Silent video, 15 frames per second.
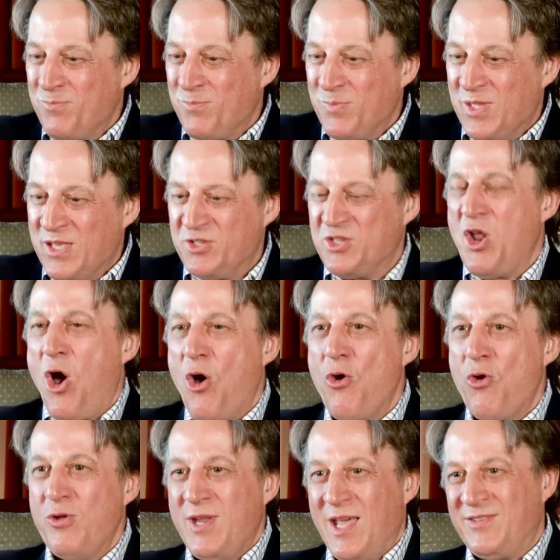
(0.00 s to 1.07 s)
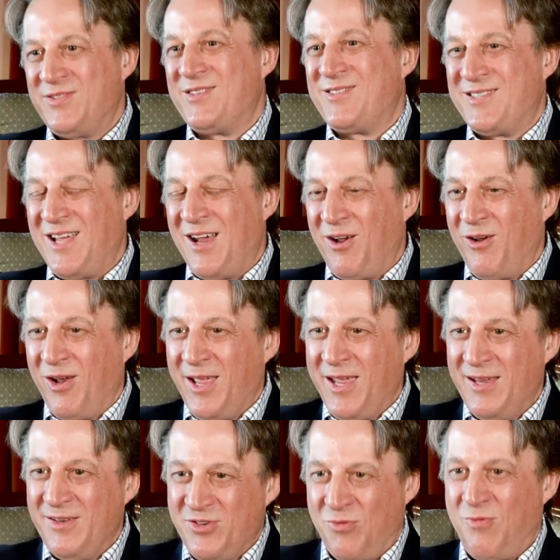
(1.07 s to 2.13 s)
there's no
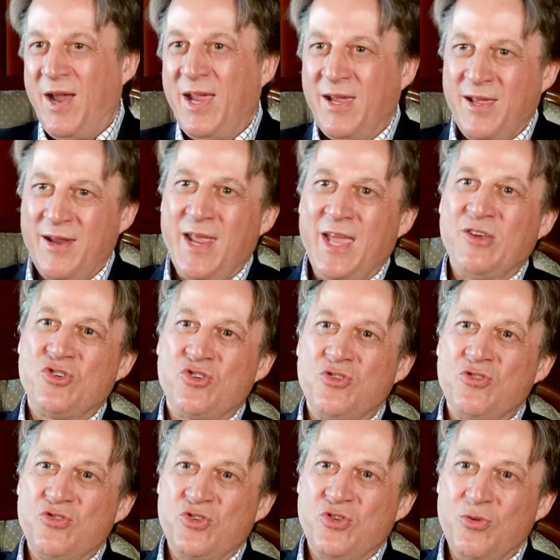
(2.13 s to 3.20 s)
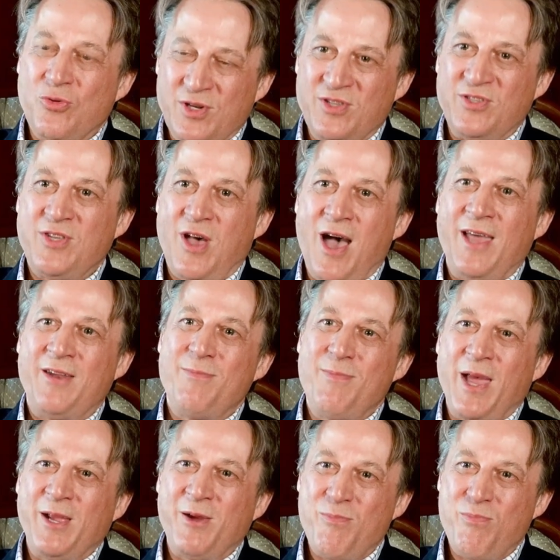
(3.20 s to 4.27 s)
necessarily direct connection to a desire to
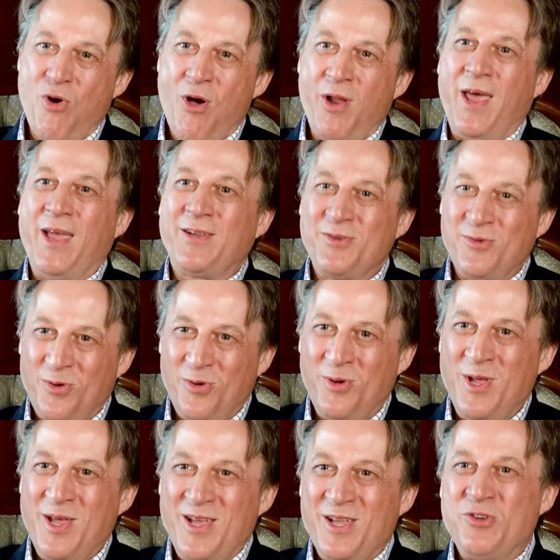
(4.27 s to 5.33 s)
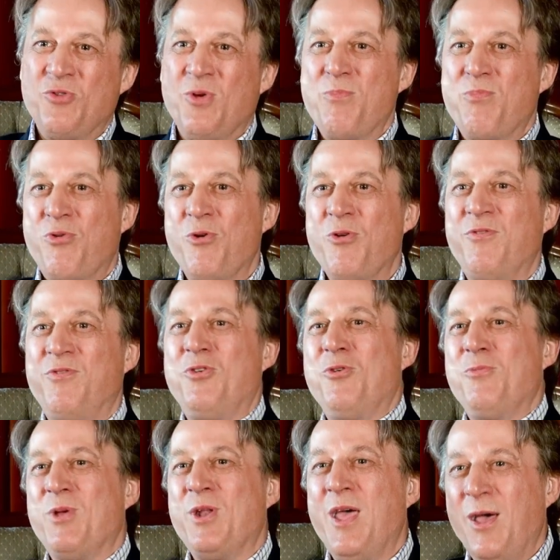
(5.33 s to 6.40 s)
make a product or to improve
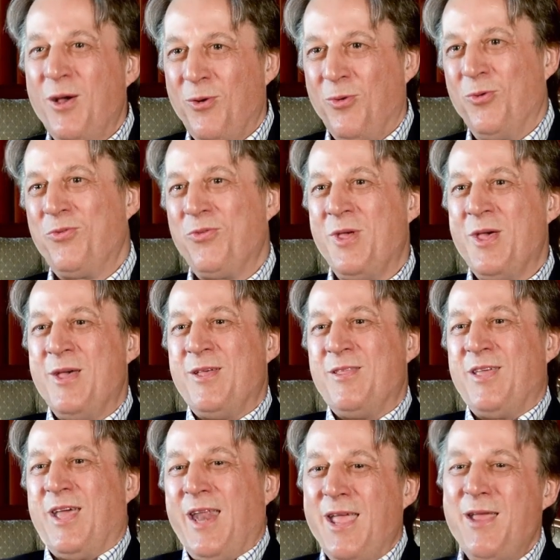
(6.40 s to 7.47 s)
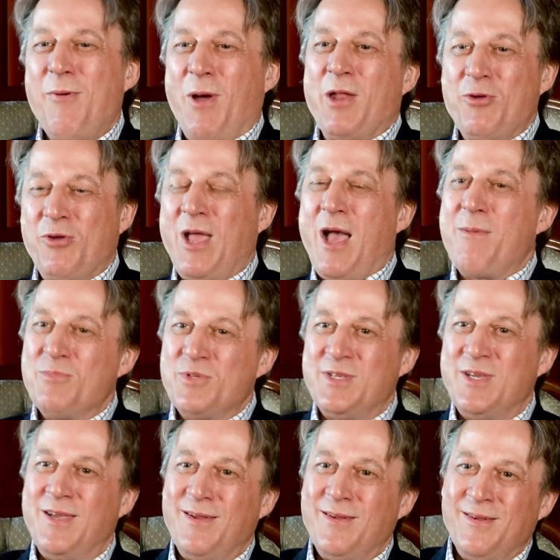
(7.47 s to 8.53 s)
human health, then anyone who comes
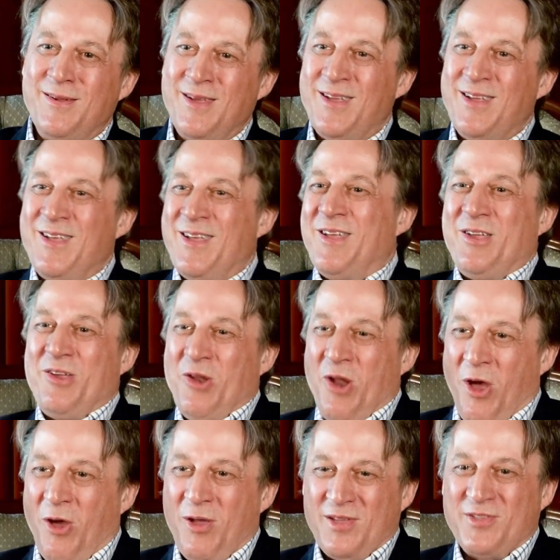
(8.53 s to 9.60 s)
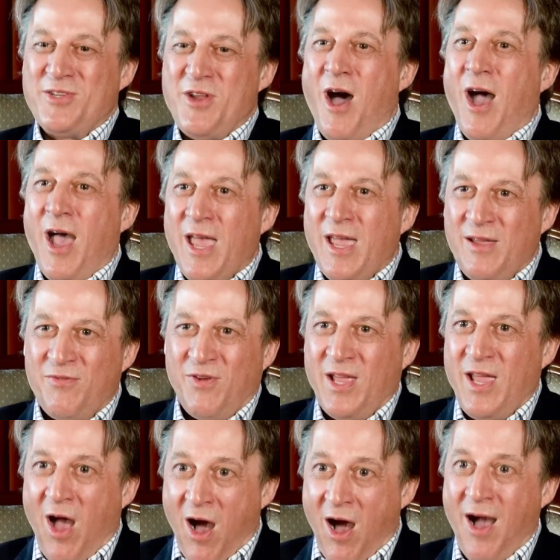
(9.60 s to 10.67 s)
in, as
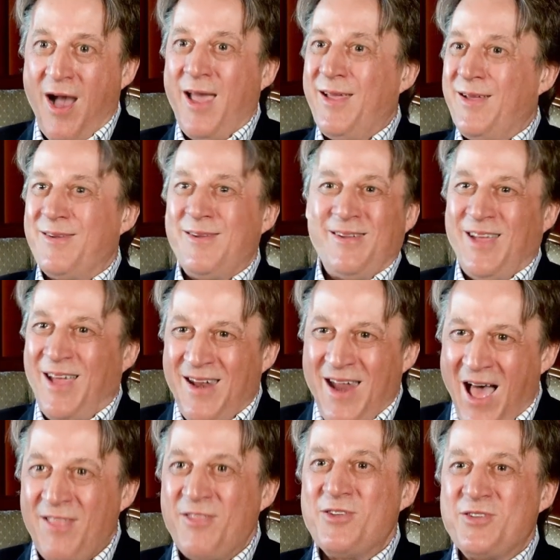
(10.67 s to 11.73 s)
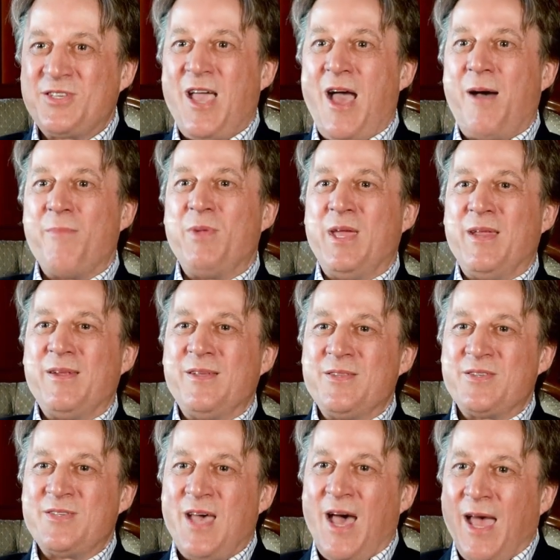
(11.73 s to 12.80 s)
naively I and others come in
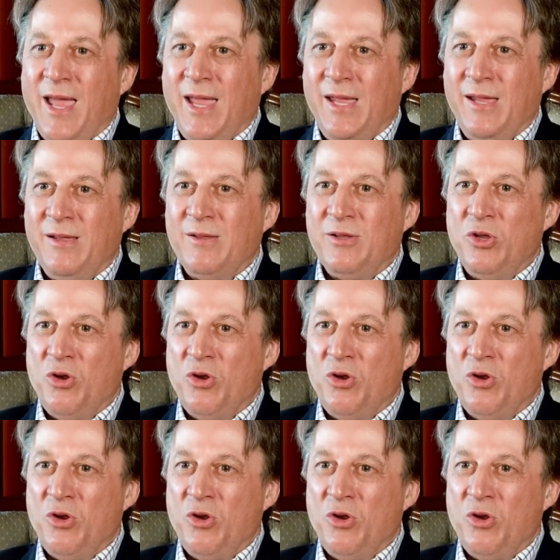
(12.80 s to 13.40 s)
and say,